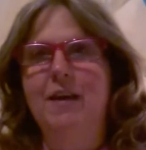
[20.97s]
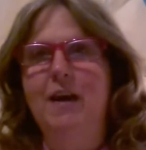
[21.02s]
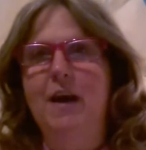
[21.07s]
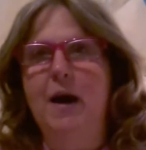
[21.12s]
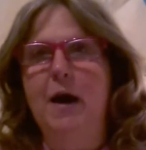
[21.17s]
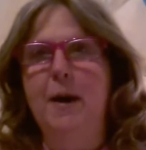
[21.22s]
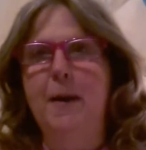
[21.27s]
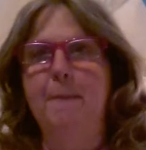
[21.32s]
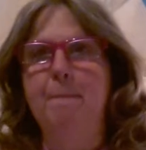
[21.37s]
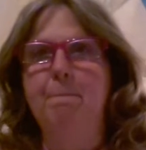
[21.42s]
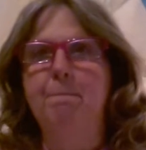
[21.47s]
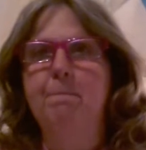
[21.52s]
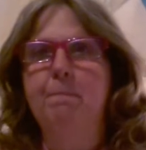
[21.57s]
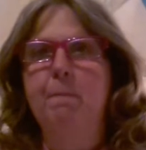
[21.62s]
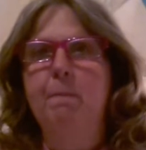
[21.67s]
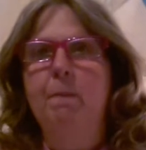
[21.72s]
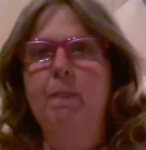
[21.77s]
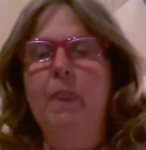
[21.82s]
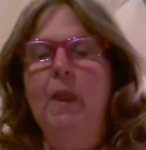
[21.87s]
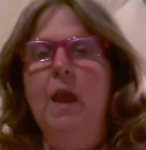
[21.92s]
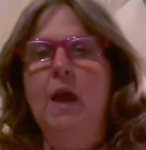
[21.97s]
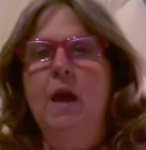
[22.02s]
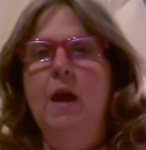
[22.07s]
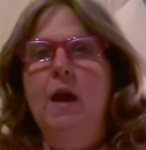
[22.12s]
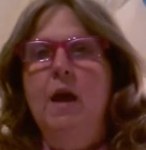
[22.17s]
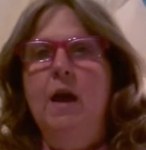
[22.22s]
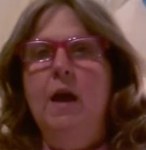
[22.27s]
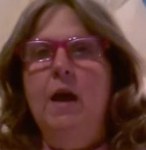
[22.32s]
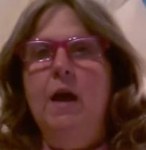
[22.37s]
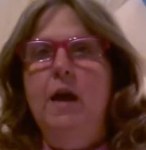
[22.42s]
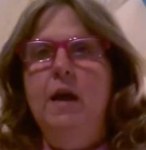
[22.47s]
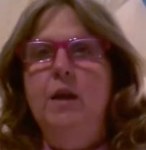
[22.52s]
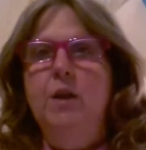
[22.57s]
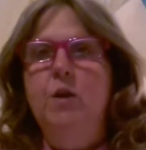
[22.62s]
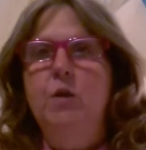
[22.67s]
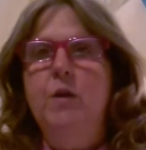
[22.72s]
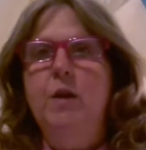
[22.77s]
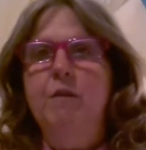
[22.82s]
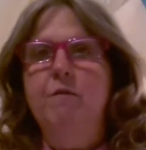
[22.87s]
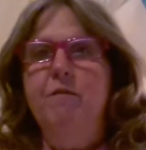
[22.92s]
You
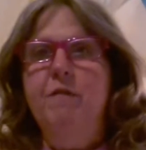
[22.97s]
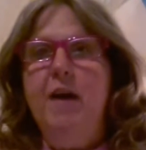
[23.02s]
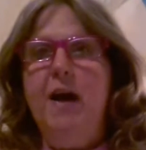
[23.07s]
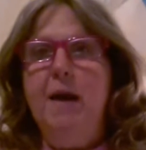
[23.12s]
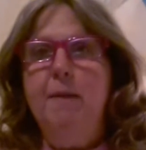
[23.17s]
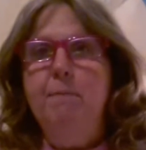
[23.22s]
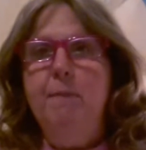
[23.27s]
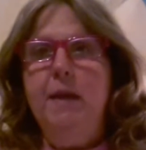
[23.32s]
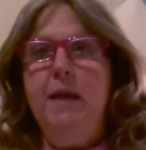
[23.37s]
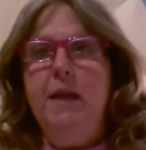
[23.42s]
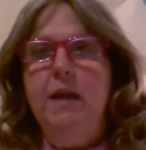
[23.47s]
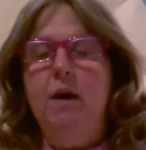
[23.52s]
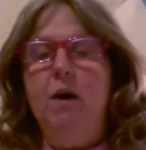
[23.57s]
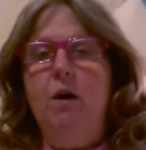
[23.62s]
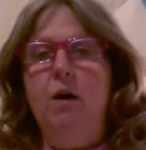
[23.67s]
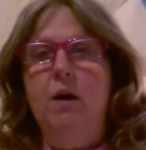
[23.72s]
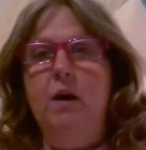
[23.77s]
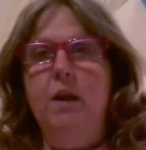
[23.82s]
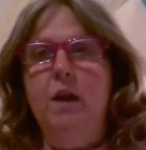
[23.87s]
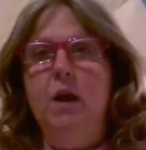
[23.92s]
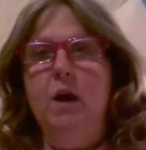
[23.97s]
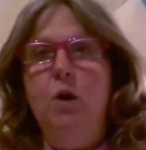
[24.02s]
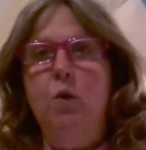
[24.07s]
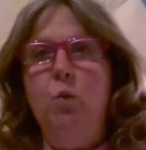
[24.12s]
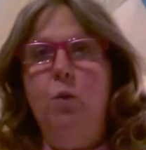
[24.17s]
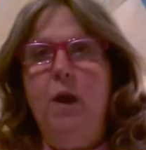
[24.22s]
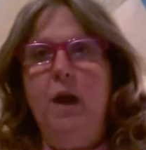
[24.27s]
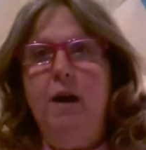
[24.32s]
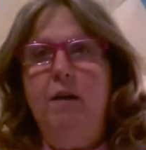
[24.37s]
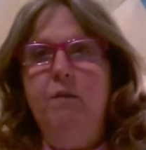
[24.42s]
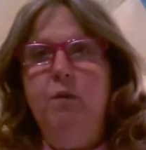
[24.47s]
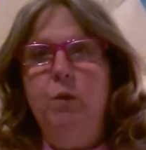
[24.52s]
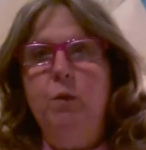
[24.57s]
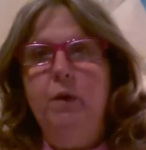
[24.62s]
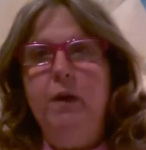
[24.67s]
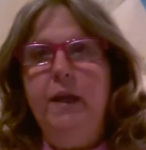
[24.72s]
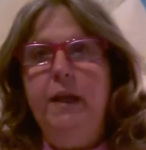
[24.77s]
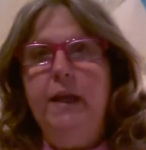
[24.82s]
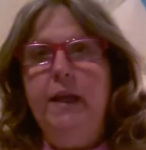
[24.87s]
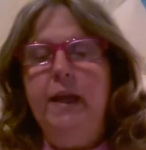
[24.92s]
can find me on
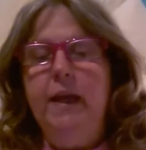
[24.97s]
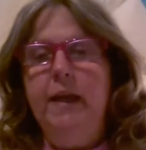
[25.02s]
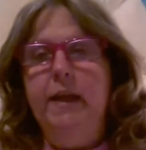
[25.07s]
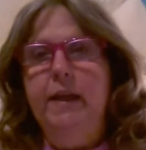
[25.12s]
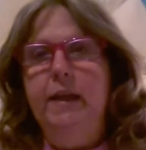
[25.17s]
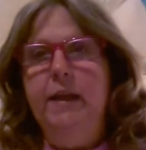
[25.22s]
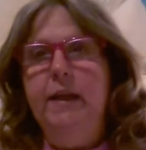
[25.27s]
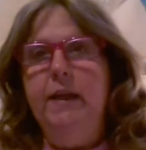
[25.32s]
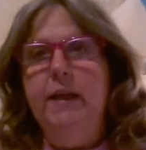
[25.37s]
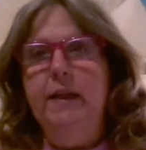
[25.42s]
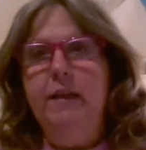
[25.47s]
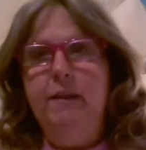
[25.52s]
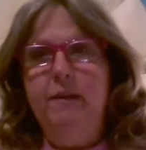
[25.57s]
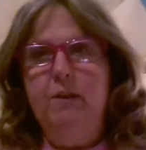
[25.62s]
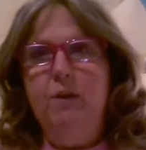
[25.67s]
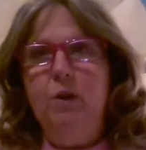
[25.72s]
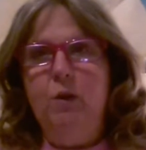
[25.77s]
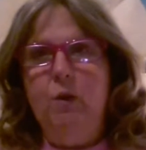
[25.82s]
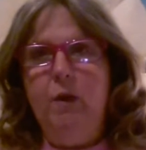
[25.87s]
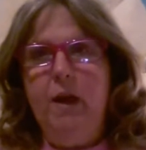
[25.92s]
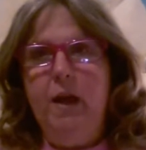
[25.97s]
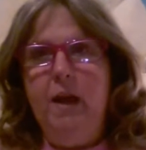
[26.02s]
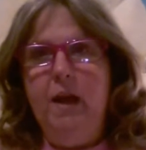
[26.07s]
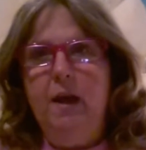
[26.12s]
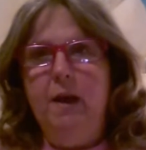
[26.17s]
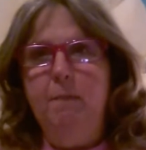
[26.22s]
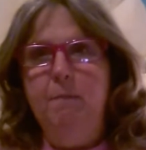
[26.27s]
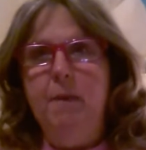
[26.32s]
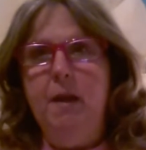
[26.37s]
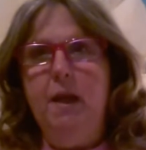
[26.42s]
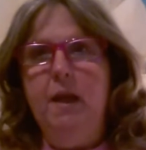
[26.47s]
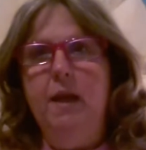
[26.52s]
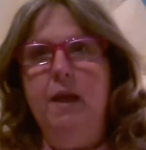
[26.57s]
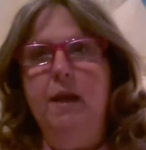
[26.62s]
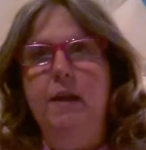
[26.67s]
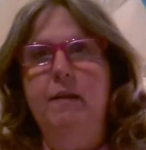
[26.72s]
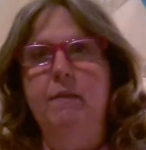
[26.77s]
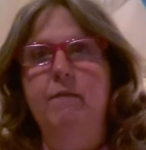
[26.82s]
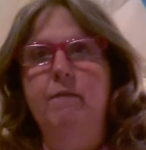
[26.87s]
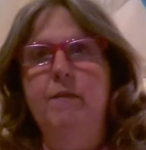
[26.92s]
Ravelry and Instagram
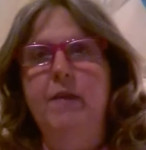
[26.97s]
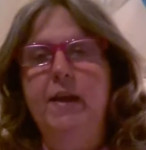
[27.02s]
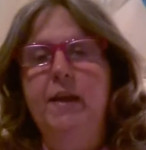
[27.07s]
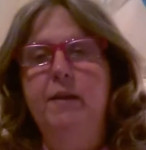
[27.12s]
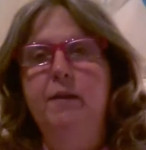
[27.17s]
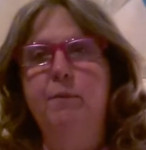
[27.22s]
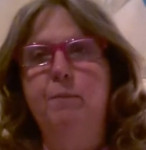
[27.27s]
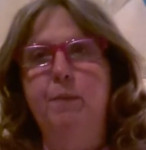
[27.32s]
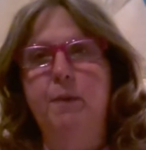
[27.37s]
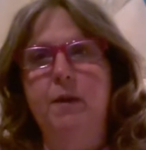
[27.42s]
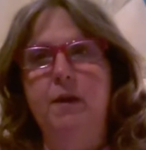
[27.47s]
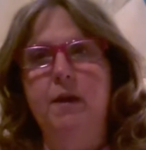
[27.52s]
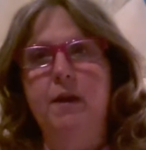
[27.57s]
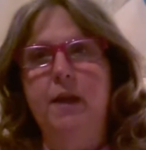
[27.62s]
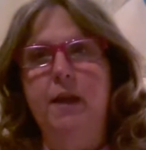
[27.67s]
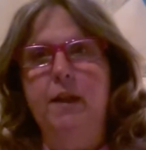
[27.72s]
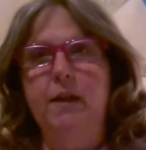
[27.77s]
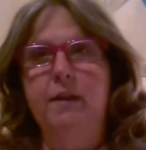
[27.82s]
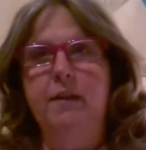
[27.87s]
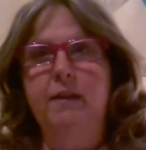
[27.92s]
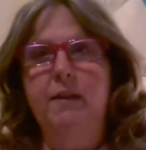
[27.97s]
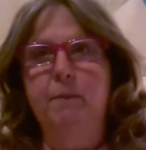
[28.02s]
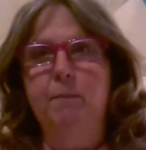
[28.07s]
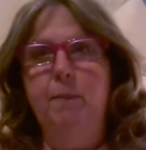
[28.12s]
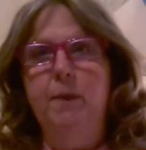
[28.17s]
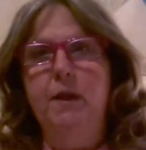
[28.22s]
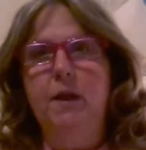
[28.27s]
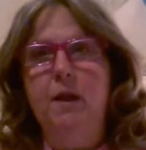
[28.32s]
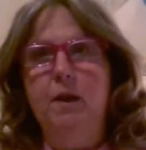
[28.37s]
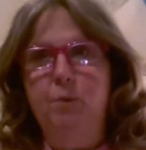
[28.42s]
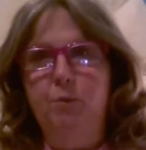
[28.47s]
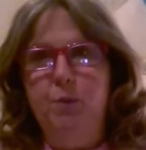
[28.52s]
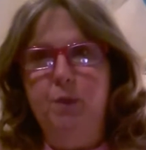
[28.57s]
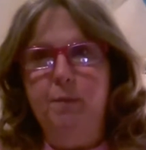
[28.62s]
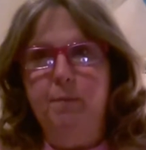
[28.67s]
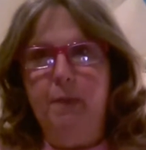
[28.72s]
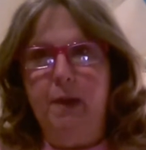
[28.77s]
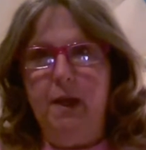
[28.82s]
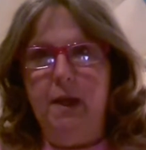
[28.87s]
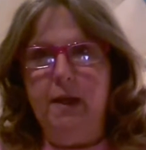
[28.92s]
and Facebook as Simply
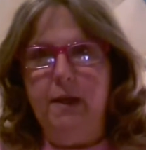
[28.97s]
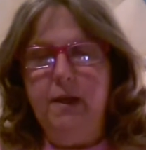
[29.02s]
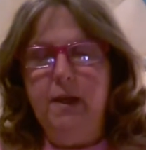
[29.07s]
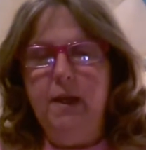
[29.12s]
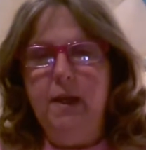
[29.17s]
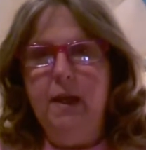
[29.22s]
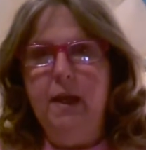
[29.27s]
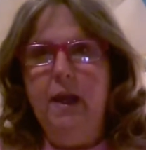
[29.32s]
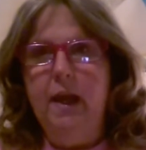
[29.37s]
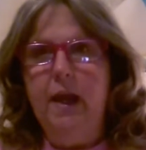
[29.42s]
Homespun.